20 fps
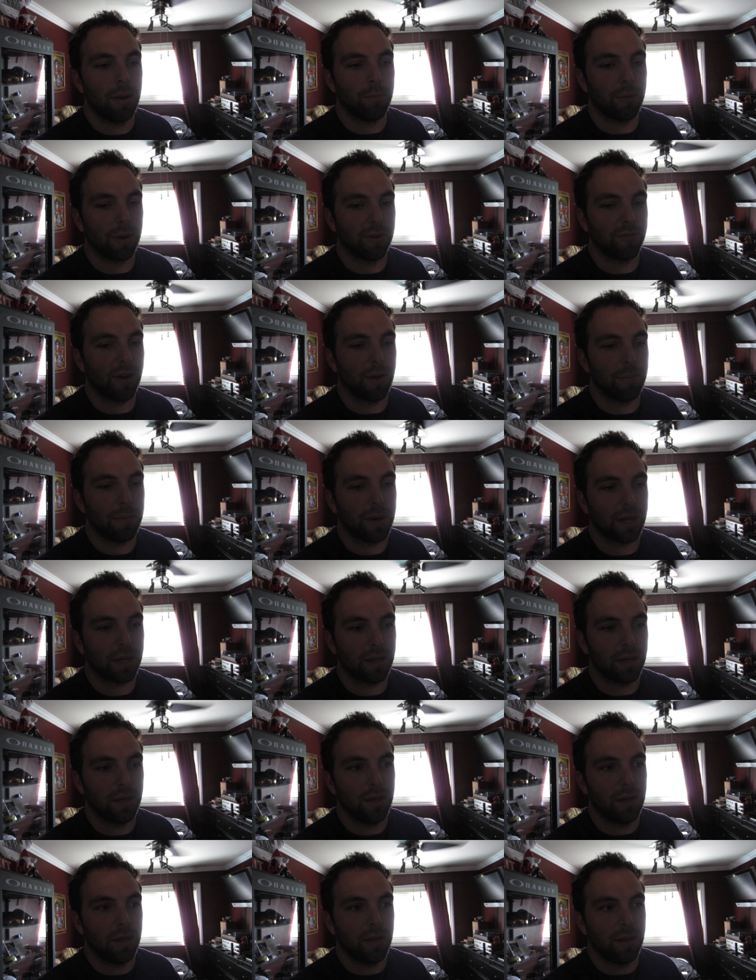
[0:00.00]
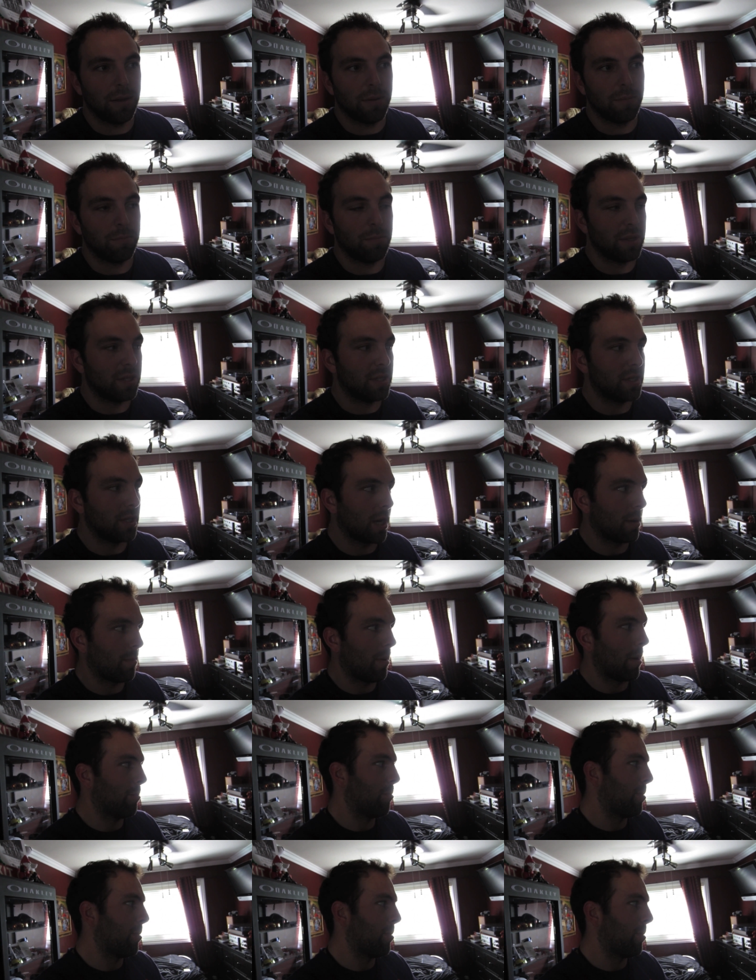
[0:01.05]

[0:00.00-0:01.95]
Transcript: But if I'm like been sitting in my